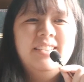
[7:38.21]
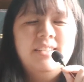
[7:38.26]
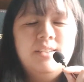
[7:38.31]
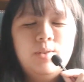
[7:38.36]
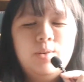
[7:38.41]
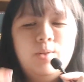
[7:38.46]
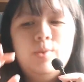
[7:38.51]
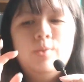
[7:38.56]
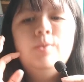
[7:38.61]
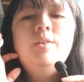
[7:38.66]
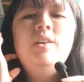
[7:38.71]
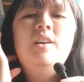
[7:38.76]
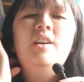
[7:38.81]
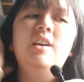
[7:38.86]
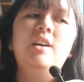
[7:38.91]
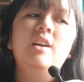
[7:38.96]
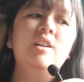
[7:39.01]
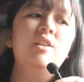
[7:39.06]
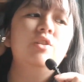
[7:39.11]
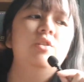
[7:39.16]
so
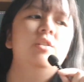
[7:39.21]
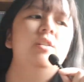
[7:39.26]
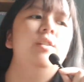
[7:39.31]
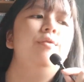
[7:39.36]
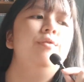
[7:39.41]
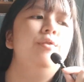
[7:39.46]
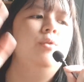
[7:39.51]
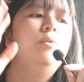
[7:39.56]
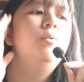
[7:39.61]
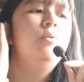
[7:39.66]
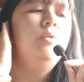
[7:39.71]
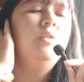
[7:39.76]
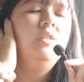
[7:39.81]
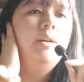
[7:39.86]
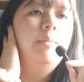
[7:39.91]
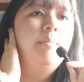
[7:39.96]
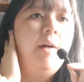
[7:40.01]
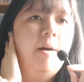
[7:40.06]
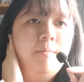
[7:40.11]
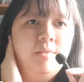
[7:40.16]
to give you
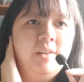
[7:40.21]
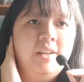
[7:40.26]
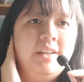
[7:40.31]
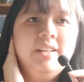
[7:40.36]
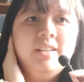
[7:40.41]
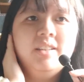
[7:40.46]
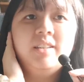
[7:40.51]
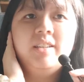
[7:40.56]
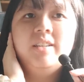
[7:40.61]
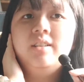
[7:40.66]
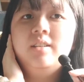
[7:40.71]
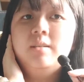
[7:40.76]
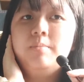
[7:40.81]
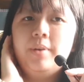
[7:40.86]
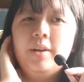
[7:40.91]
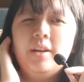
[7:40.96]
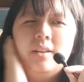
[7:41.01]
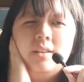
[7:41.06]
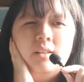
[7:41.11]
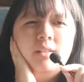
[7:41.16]
some update, it's
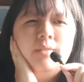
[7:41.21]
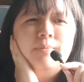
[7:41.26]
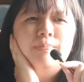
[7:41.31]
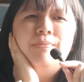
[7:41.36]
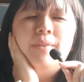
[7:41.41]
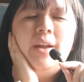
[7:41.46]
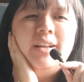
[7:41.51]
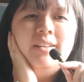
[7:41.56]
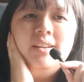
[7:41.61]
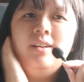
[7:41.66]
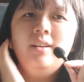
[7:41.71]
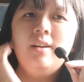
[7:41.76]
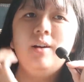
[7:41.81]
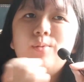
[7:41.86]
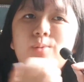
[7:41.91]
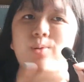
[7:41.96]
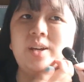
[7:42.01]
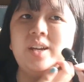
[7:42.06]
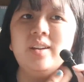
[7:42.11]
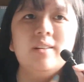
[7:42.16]
been I think a
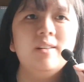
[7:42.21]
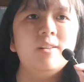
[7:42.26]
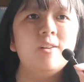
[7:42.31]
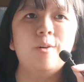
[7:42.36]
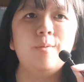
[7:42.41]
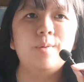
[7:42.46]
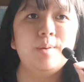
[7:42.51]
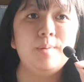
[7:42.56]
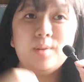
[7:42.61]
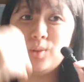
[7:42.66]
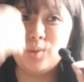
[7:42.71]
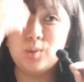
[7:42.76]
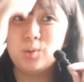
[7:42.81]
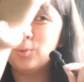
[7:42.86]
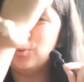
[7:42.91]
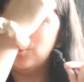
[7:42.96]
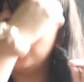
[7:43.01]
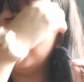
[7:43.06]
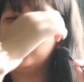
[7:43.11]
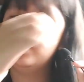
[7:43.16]
week or maybe
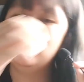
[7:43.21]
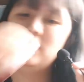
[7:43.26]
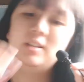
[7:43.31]
2 weeks,